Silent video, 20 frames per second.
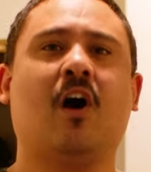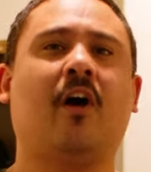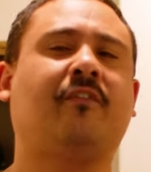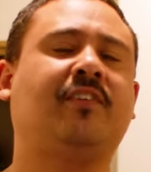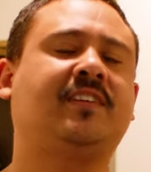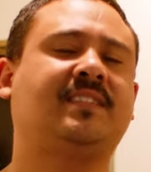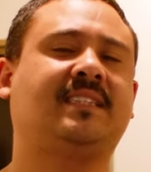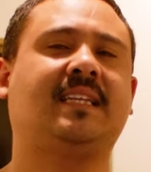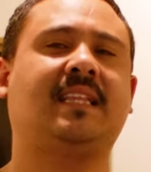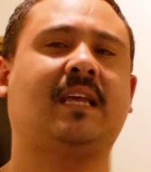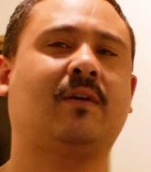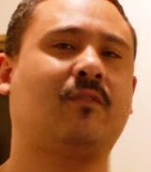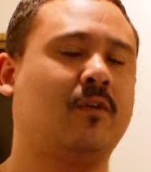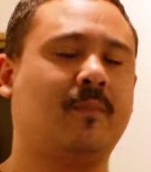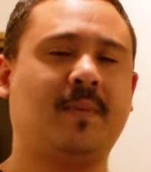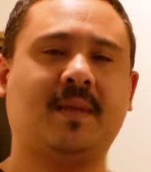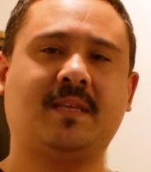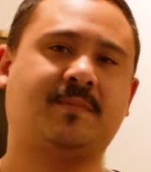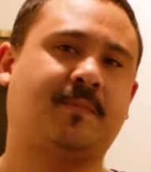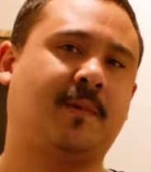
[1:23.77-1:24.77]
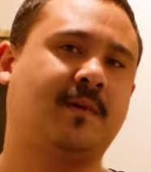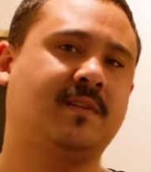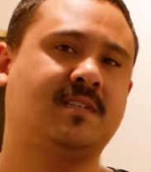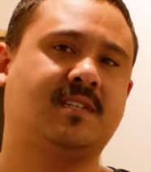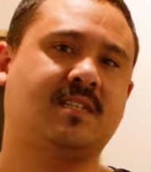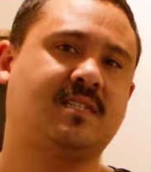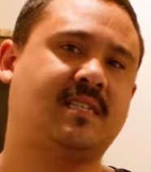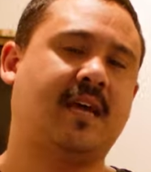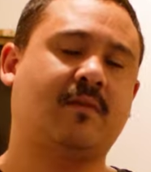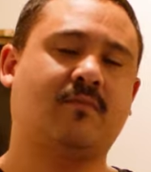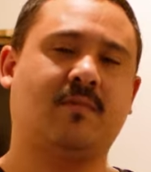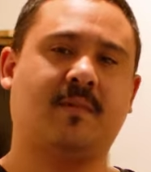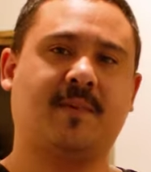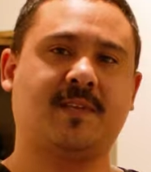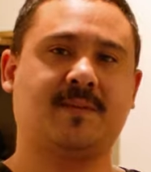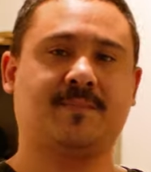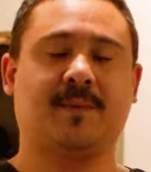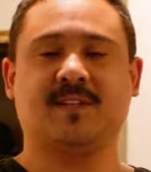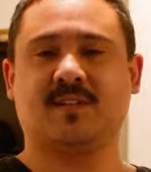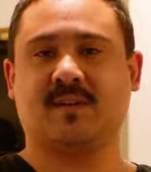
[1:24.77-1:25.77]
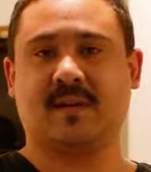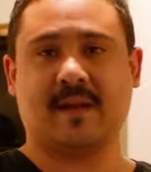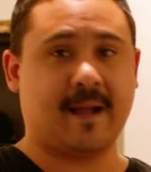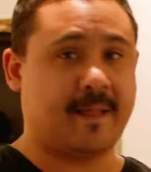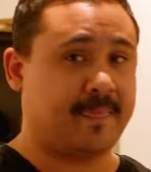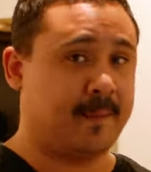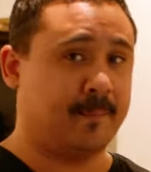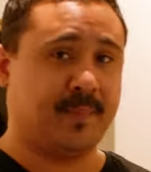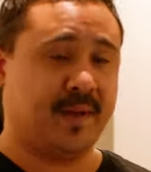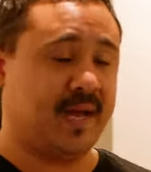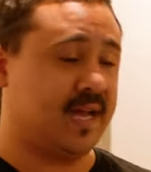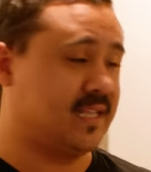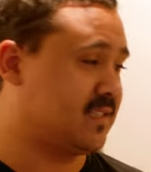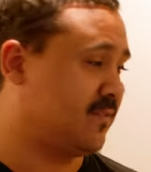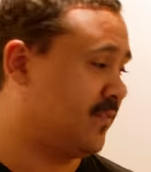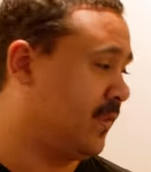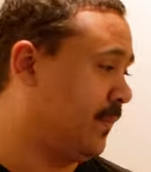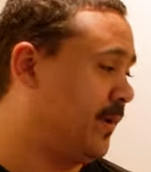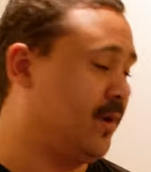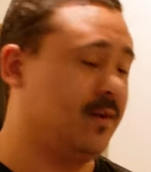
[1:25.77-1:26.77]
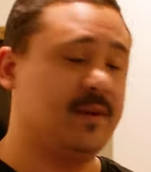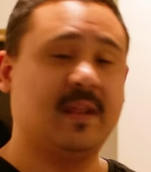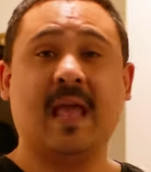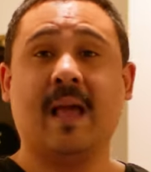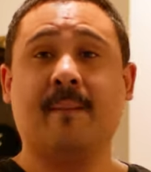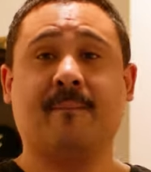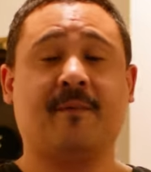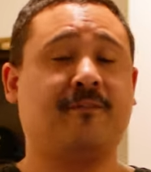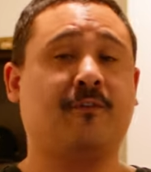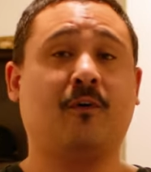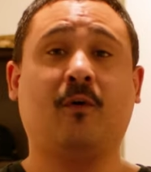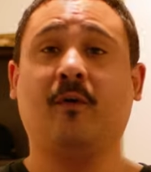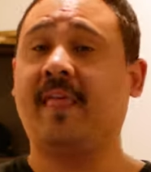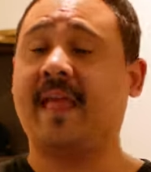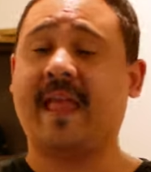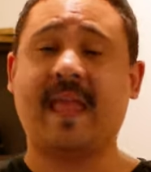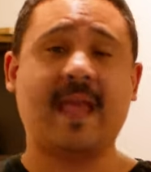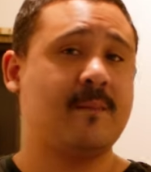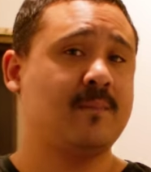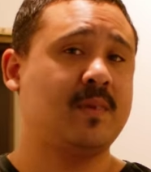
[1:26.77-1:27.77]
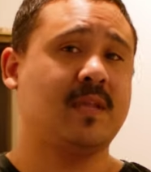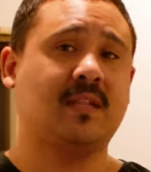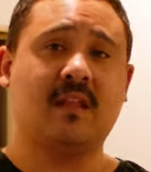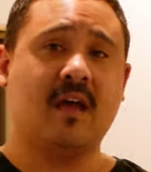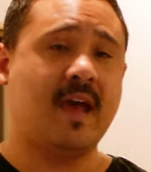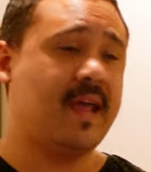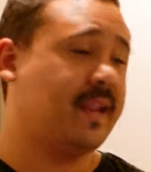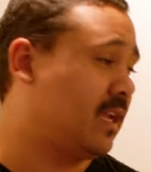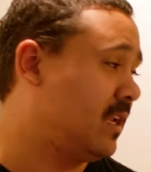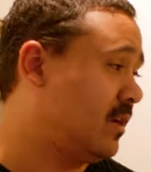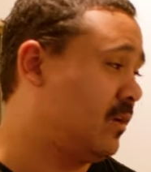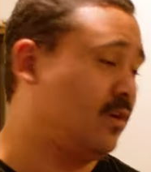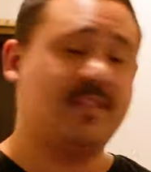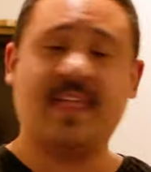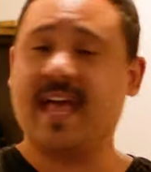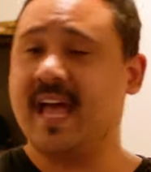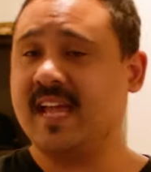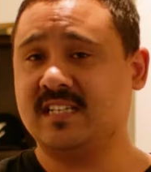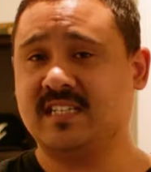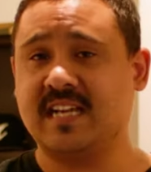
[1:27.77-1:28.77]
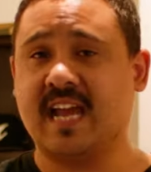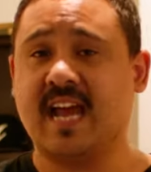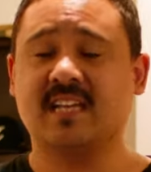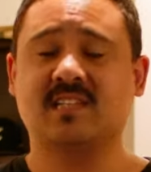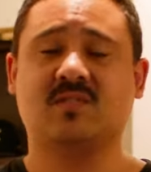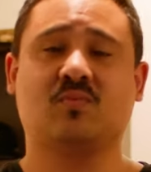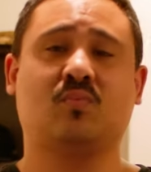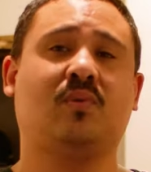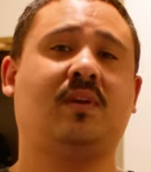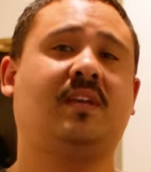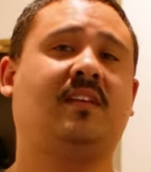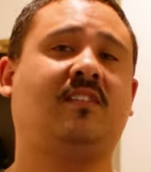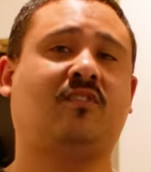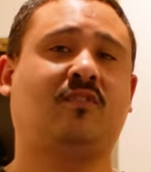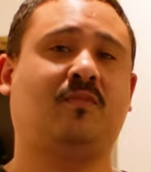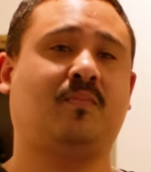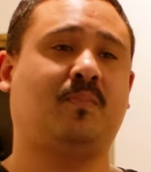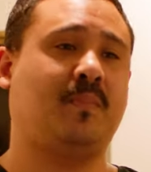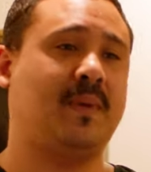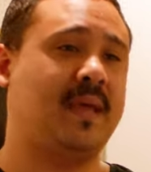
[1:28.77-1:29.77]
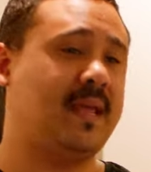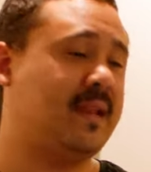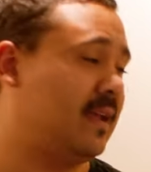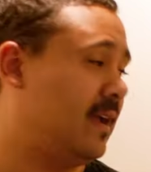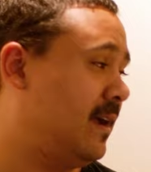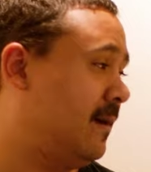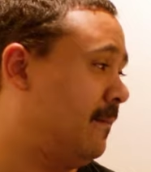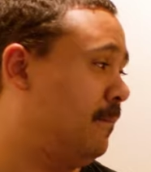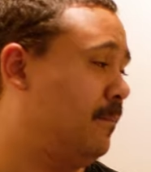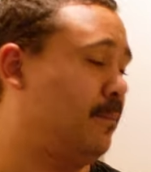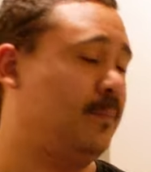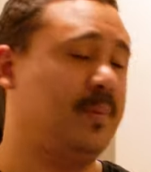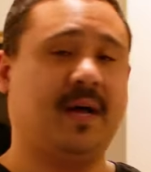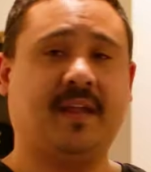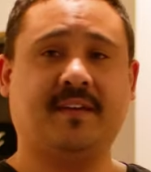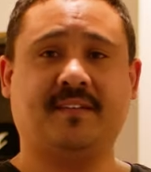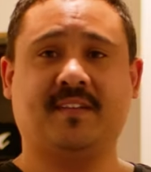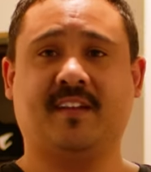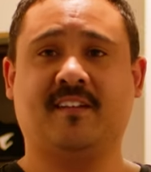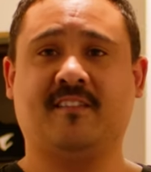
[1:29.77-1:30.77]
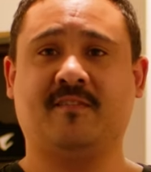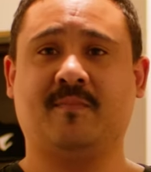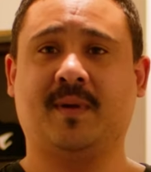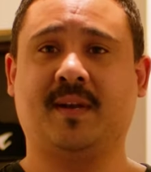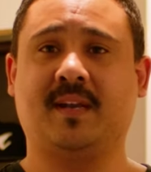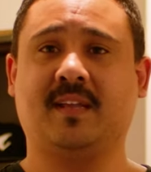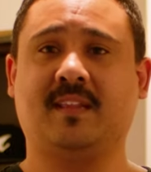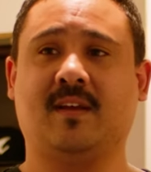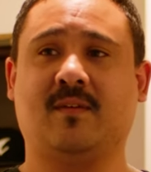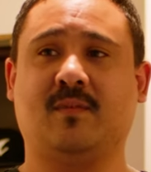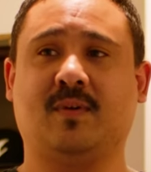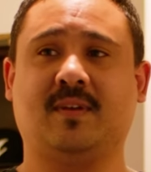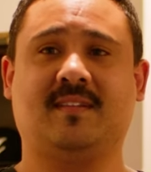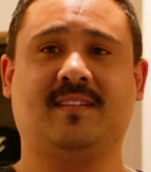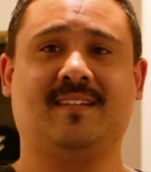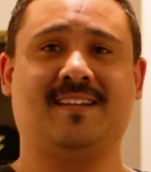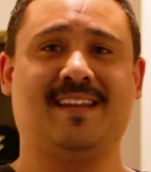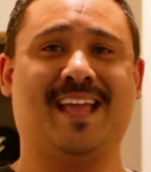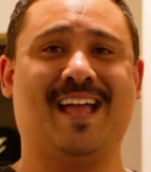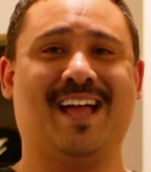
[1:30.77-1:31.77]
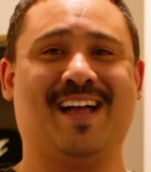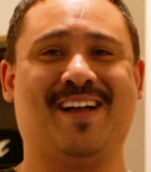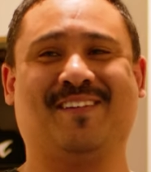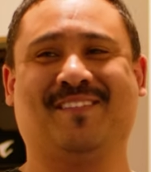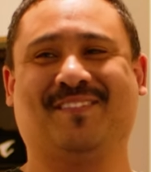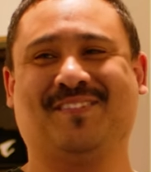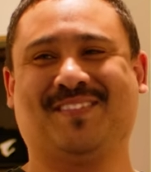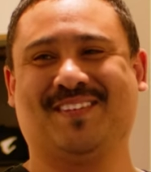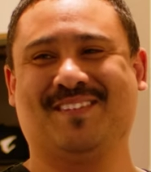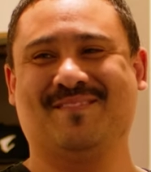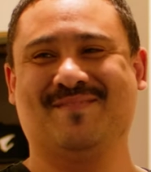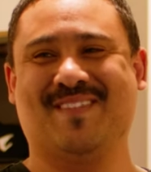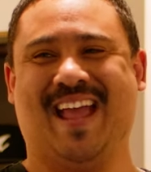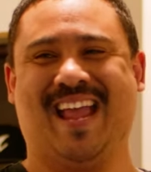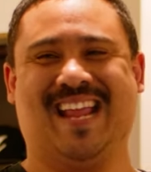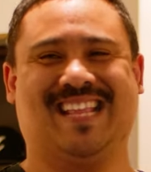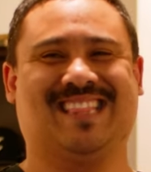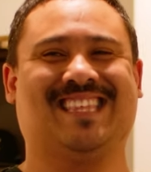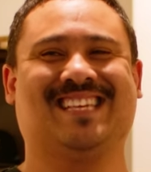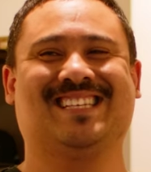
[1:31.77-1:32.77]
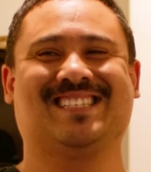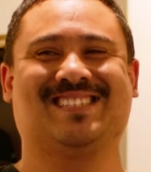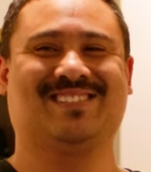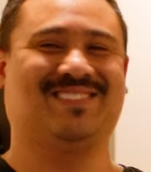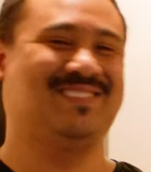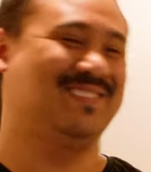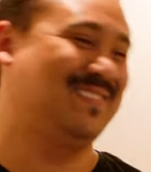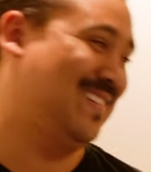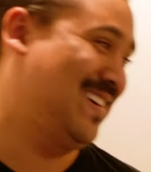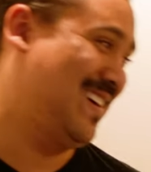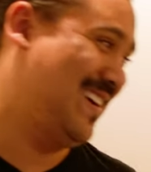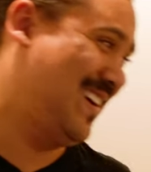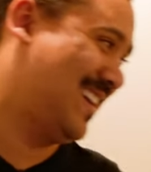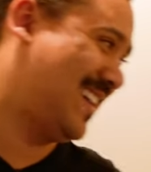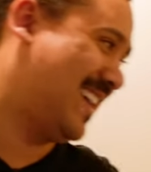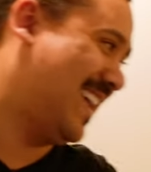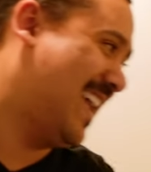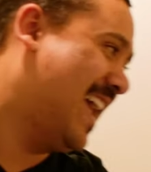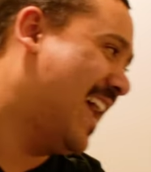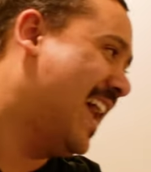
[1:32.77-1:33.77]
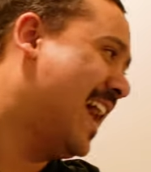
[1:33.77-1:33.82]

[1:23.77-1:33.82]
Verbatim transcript: Obviously, there will be sponsors that will be sponsoring other parts of the build, but for all the ambient lighting and all that jazz, we spent a butt ton of money that we didn't have to make this all work.